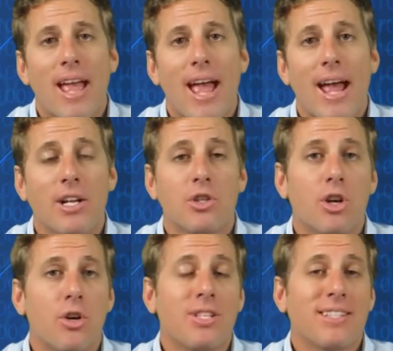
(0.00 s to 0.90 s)
and it
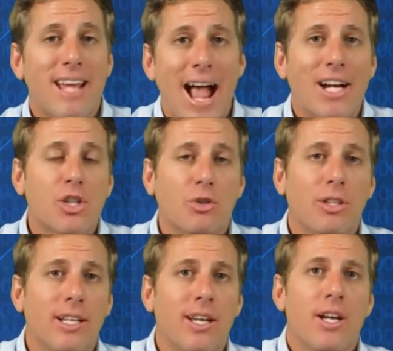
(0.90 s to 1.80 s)
shows it's
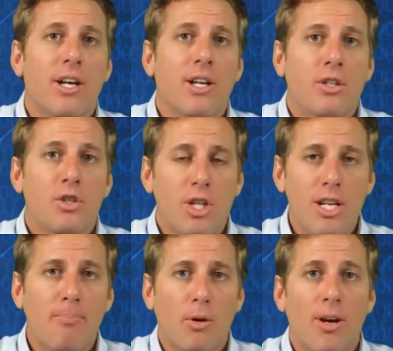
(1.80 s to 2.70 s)
actually
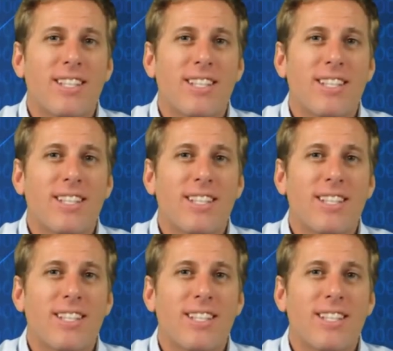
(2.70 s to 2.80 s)
cheaper.